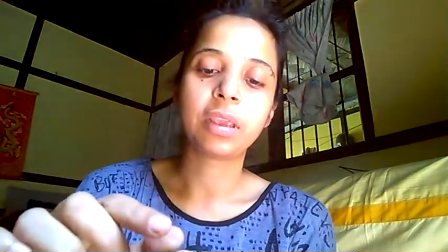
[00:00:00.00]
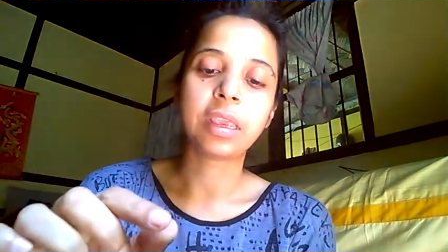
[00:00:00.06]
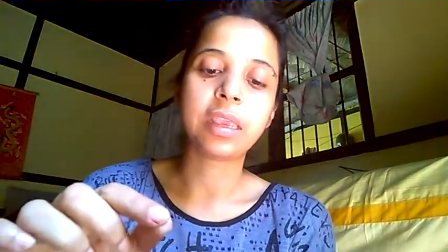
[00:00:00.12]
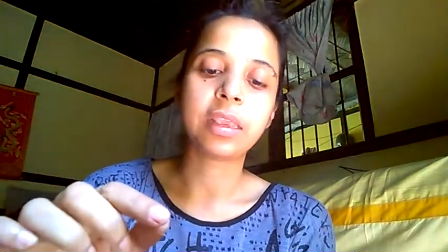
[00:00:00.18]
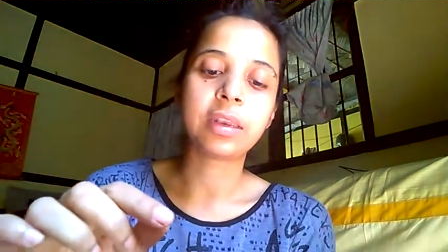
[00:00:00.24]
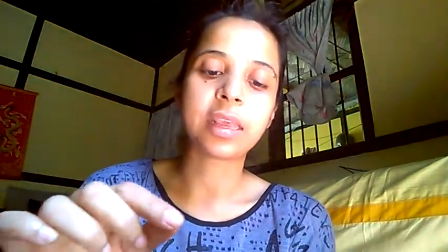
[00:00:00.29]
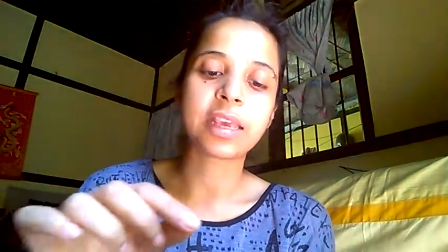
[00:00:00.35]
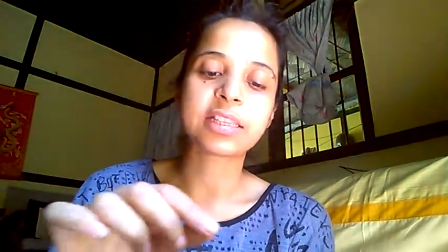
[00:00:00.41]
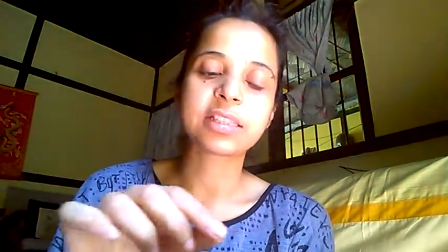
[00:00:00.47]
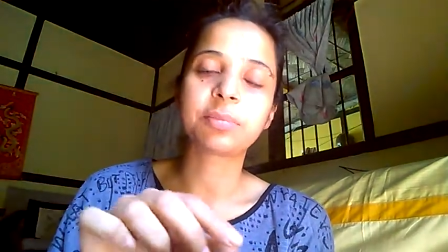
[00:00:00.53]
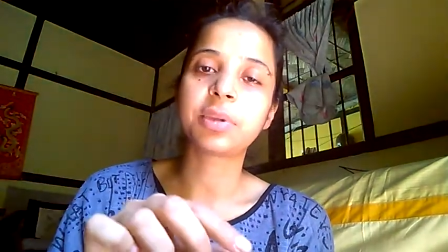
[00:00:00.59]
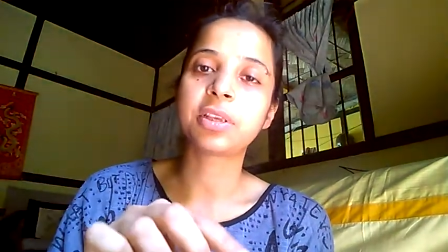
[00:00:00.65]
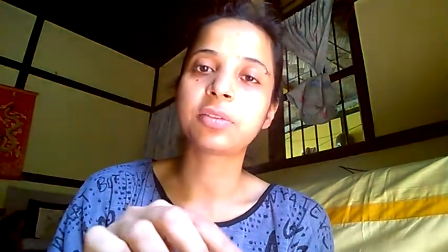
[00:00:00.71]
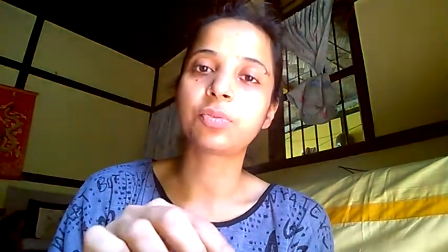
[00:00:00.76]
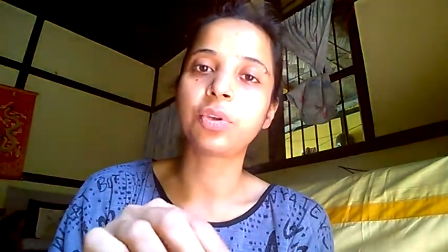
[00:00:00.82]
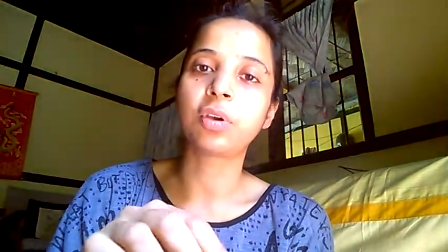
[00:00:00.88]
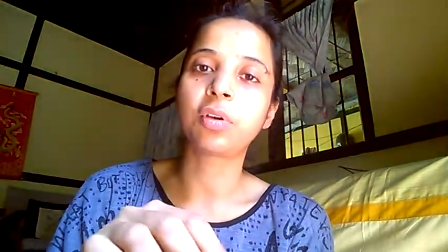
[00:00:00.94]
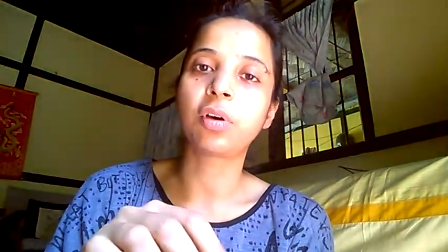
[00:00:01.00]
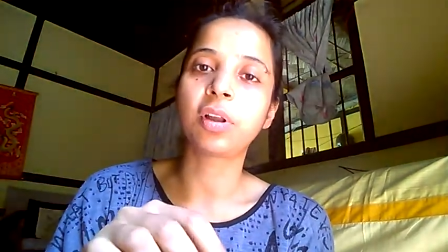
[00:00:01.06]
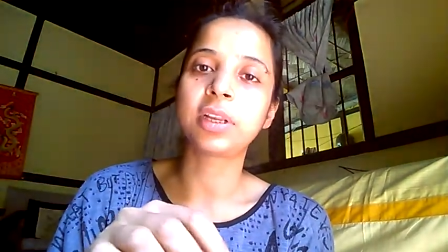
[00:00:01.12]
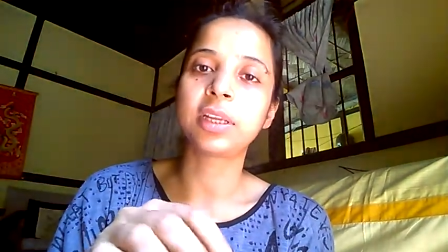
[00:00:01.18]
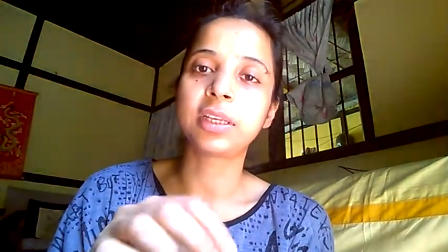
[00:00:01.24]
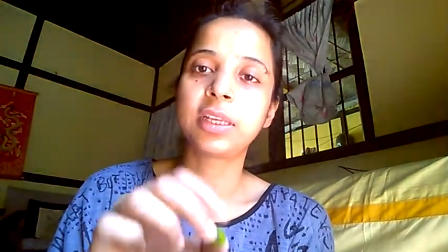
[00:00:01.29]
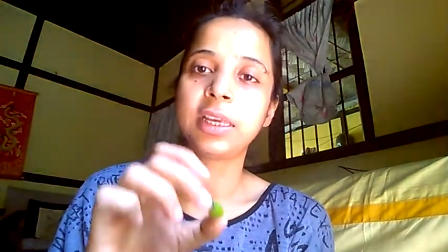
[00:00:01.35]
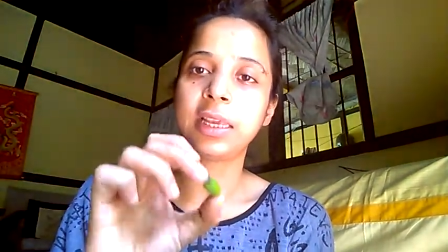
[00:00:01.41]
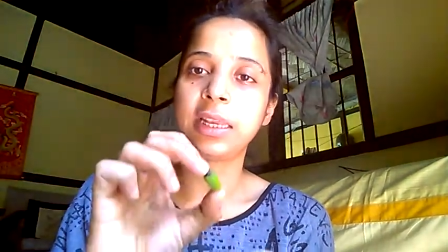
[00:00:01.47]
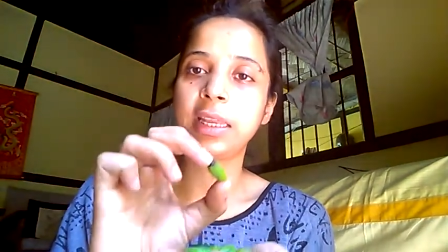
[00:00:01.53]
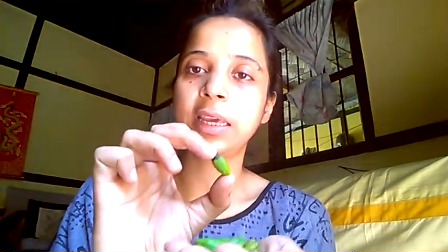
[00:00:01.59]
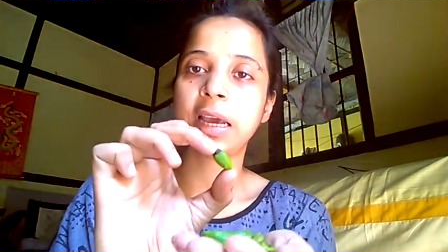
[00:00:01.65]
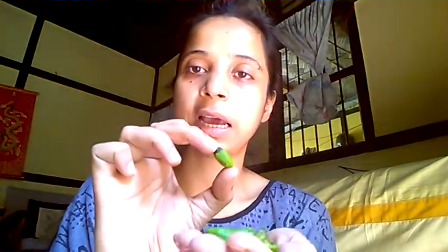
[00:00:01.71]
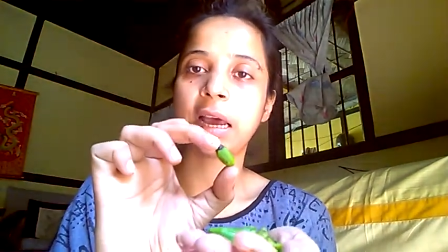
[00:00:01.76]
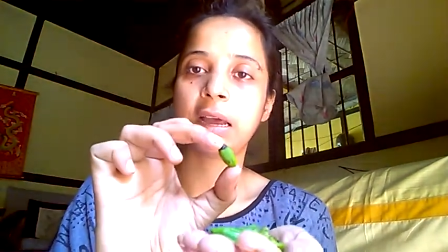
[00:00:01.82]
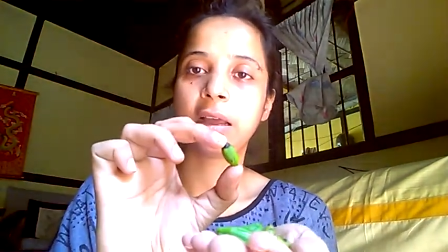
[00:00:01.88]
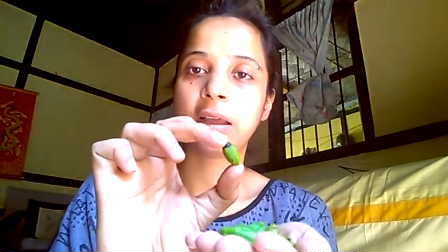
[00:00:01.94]
In Assamese we call it
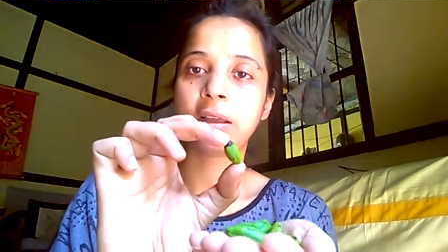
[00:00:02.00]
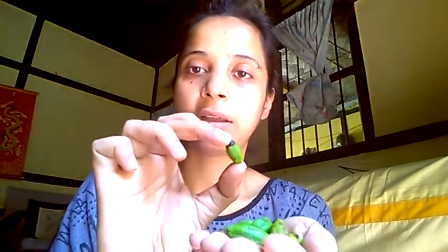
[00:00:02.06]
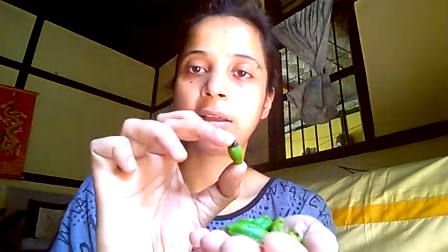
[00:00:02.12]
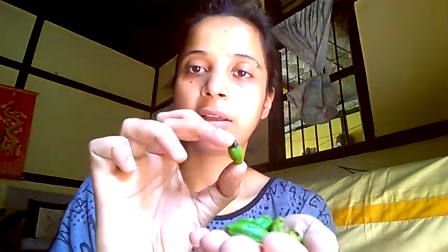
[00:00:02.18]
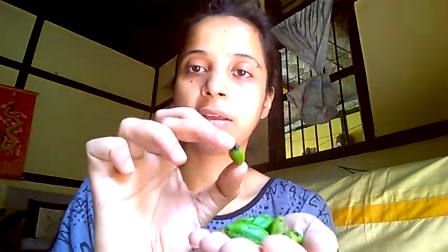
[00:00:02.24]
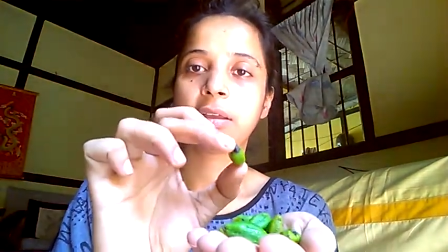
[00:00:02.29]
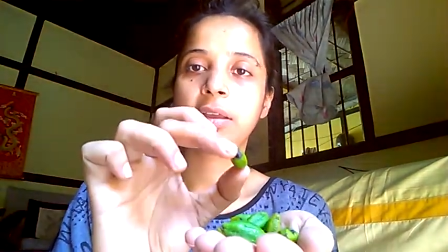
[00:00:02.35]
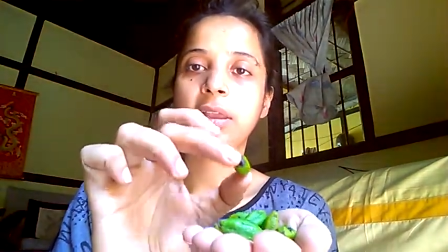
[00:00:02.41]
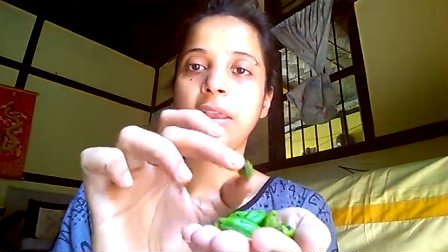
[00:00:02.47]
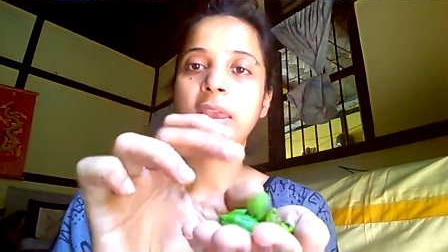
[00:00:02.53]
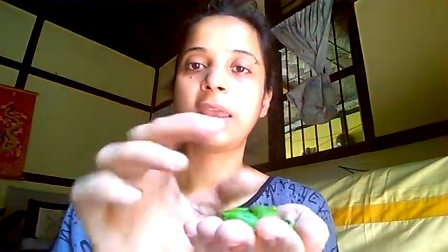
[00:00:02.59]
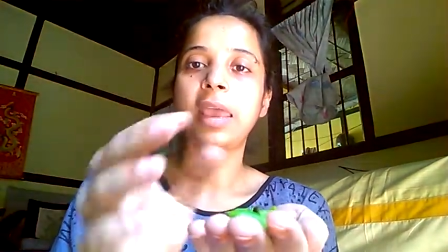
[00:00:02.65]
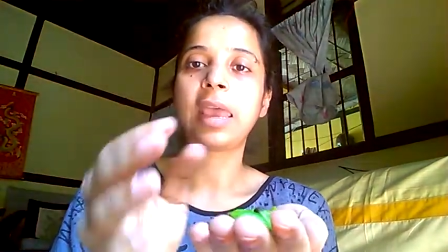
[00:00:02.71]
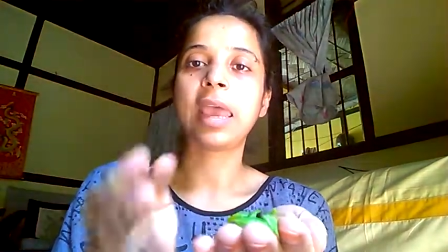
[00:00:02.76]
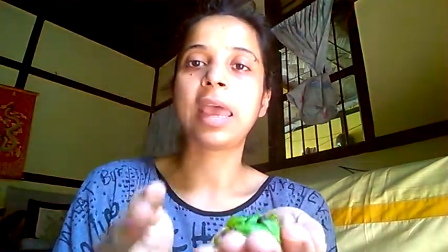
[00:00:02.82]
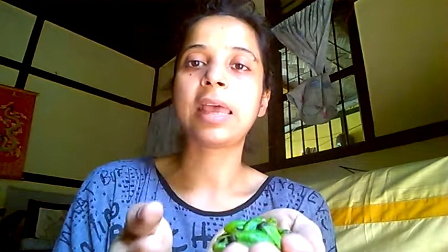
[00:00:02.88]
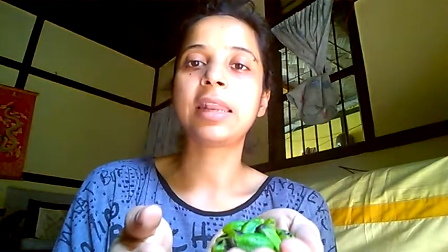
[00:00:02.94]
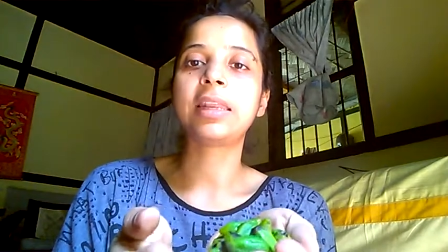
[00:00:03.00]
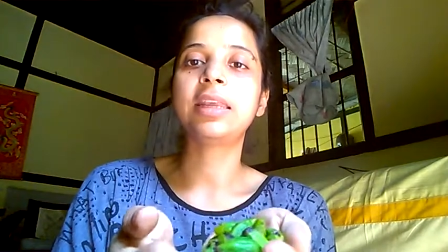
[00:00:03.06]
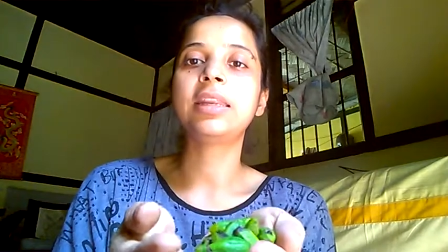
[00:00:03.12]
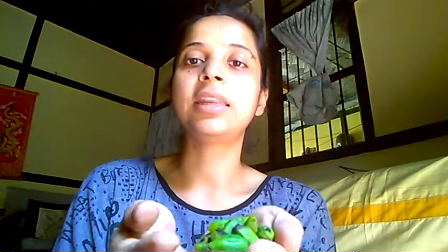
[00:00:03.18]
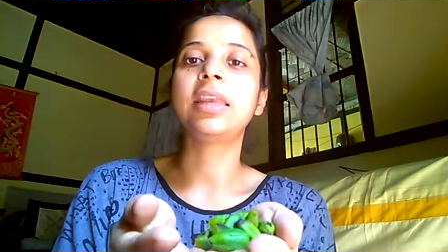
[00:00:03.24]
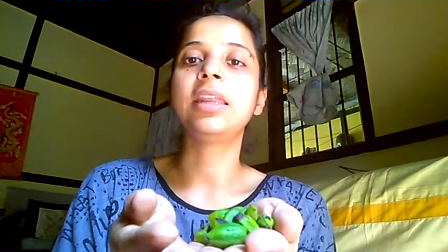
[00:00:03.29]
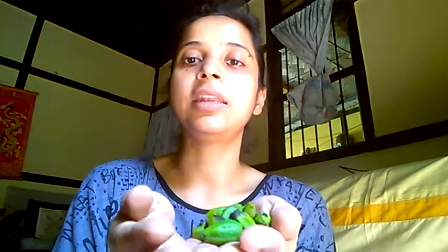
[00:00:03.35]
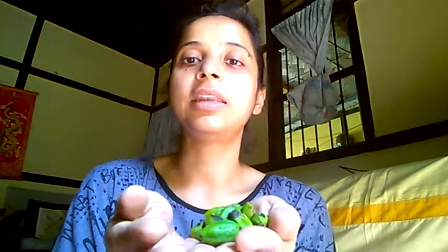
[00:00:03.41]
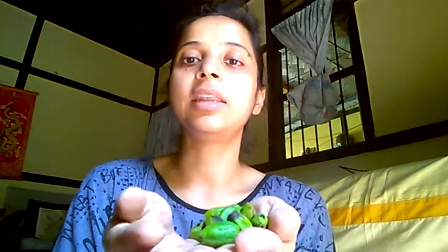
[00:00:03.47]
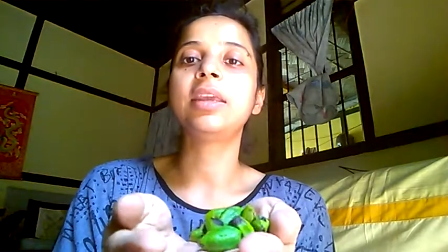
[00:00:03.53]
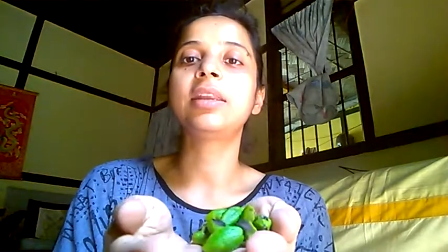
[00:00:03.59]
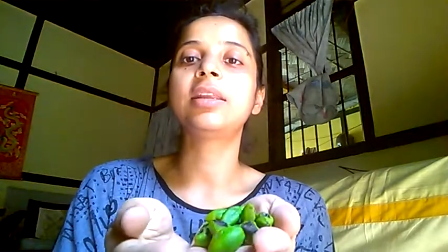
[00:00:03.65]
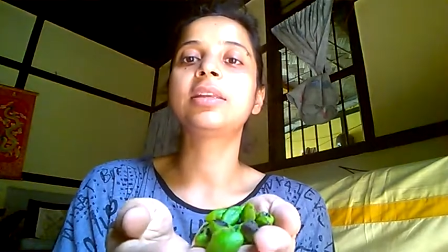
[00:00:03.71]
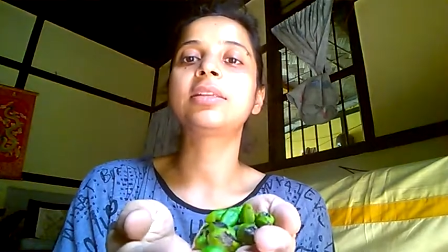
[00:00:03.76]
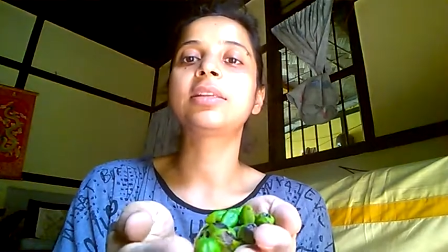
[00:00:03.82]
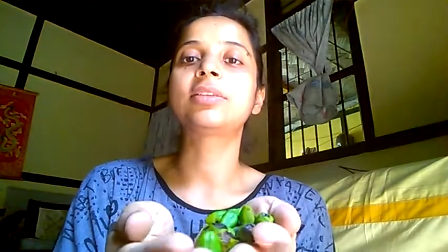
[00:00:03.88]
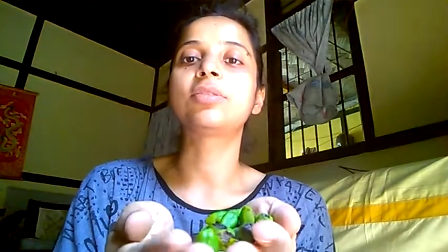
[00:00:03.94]
hilika, and in Hindi
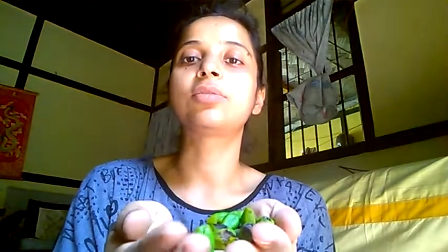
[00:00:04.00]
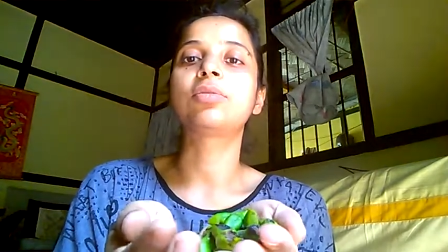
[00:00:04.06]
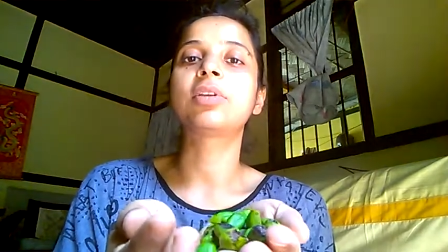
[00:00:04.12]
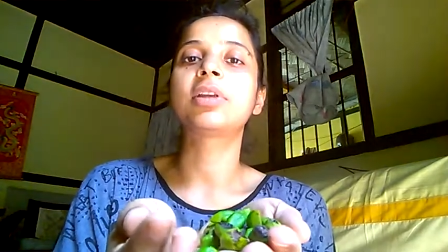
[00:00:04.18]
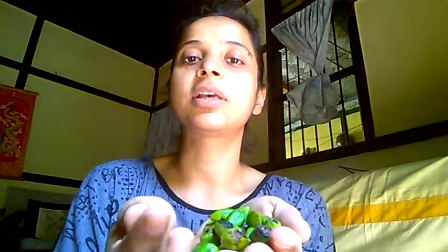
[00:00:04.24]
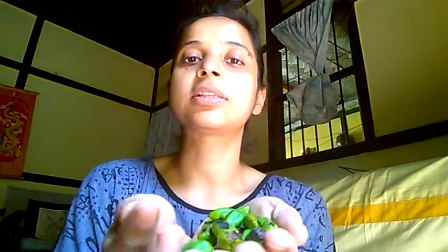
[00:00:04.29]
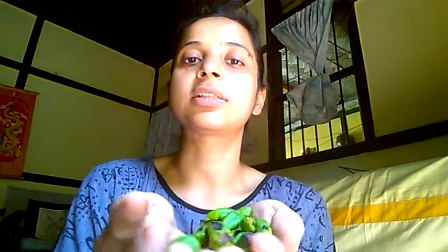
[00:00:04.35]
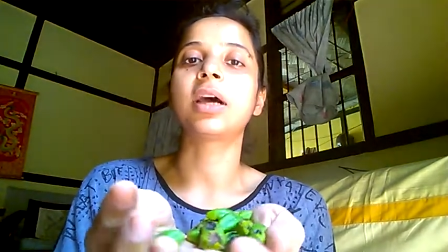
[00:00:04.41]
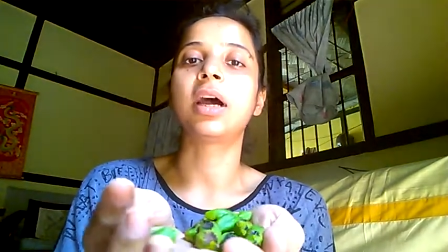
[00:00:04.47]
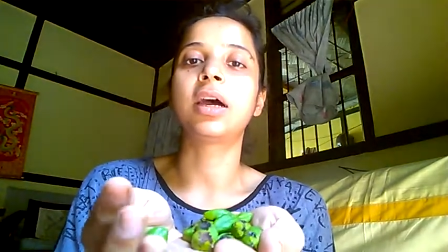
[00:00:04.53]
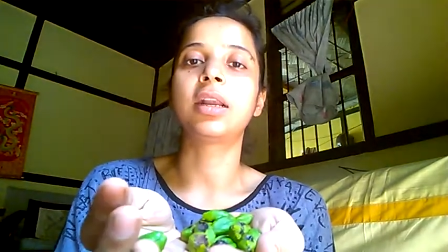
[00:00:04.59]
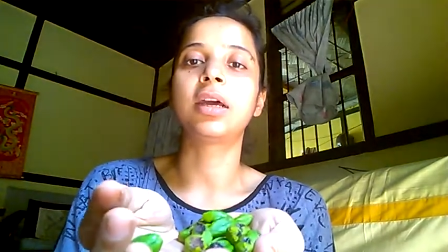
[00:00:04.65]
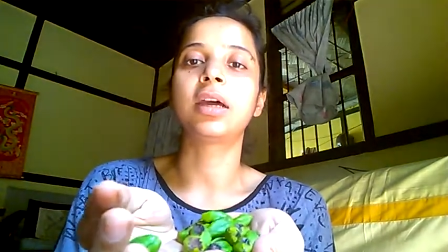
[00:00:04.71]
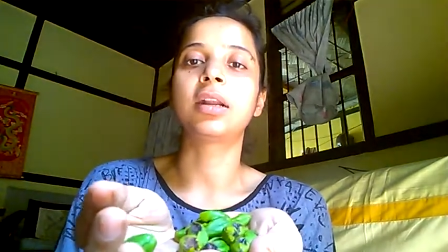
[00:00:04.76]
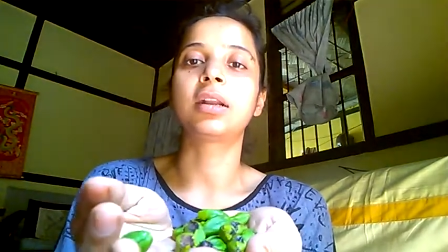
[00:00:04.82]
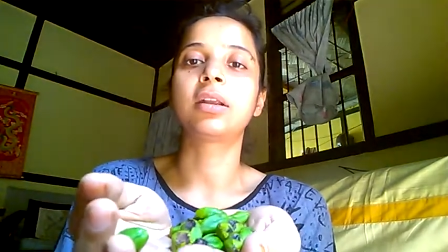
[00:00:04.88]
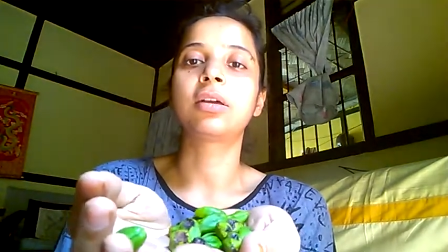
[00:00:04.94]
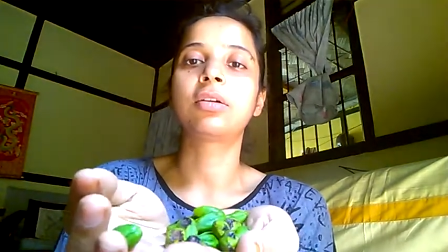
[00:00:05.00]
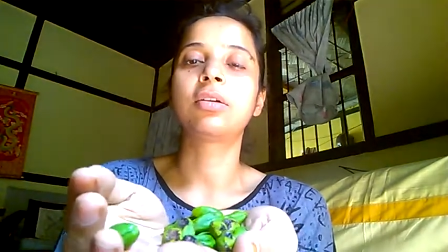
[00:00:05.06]
this is known as harar.